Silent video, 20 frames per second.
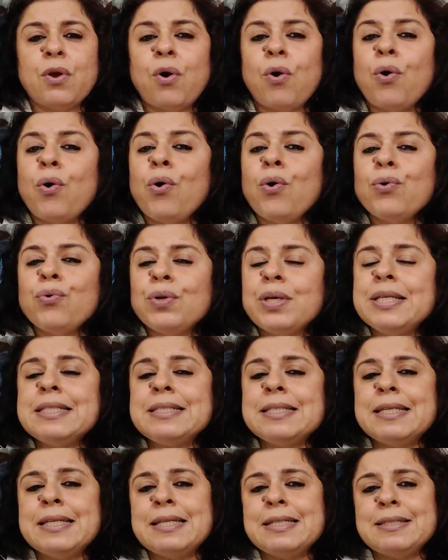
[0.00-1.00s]
Or
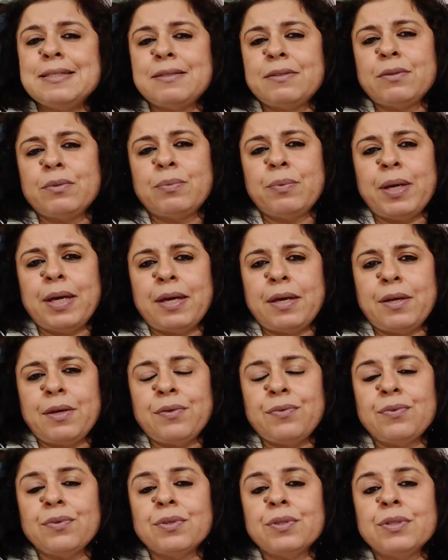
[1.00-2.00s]
is it the way
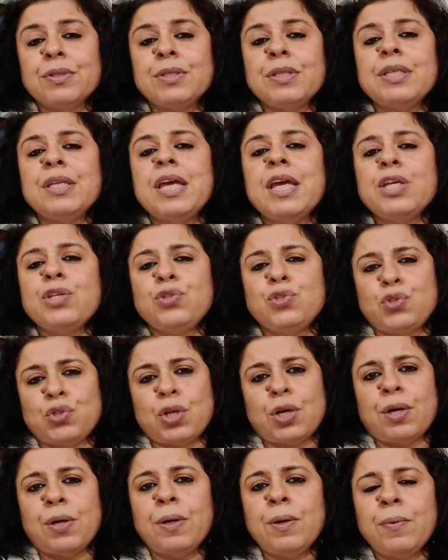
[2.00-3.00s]
the
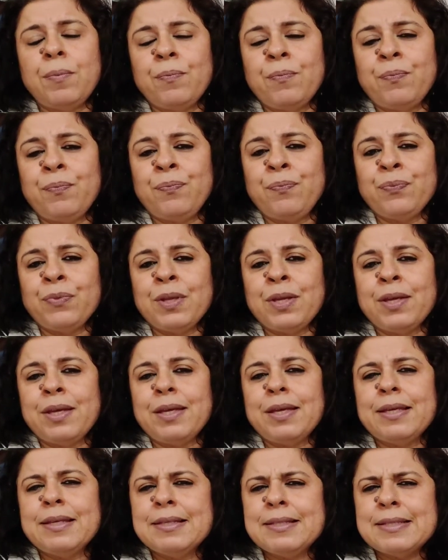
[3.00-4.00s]
nature
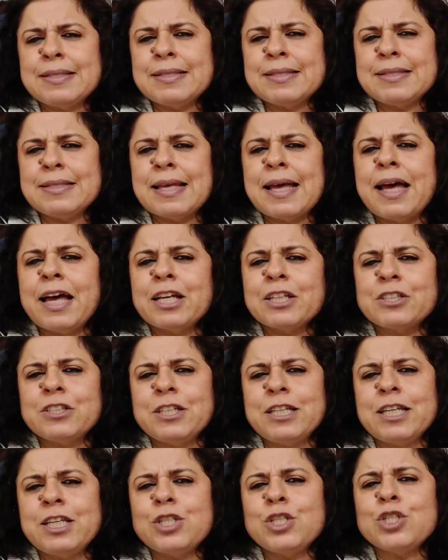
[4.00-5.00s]
is
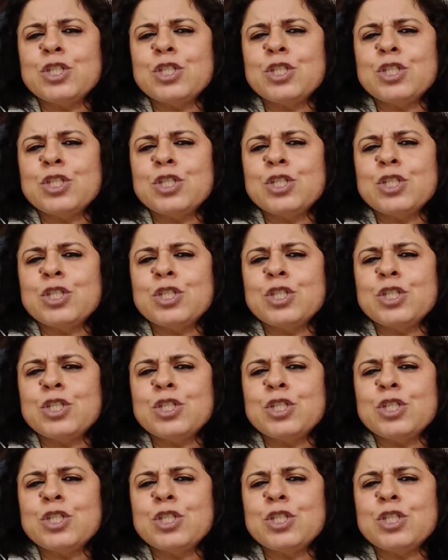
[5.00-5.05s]
actually